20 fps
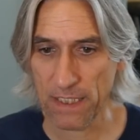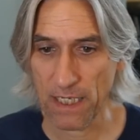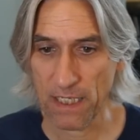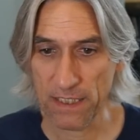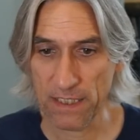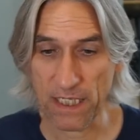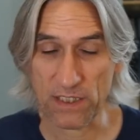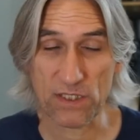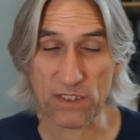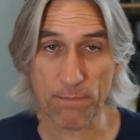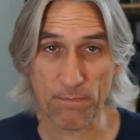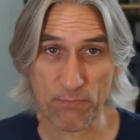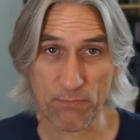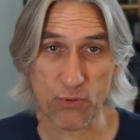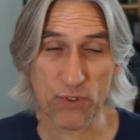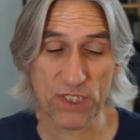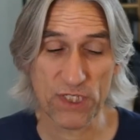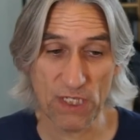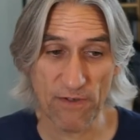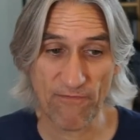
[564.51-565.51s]
and that's a
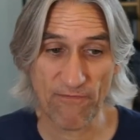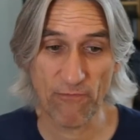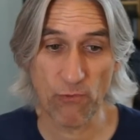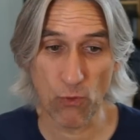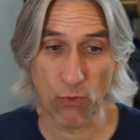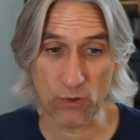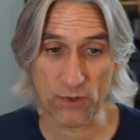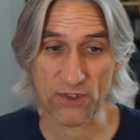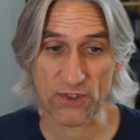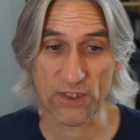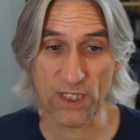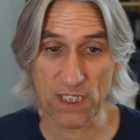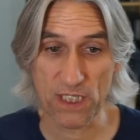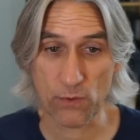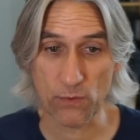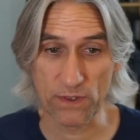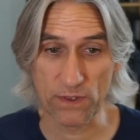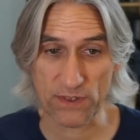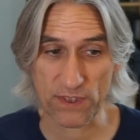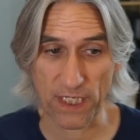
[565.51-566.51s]
pretty forced
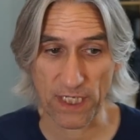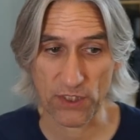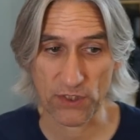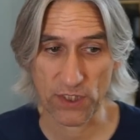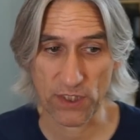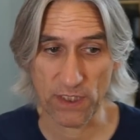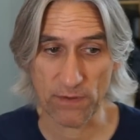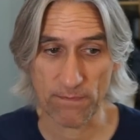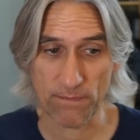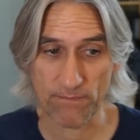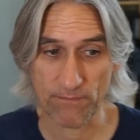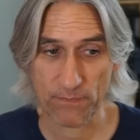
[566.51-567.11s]
sequence, actually.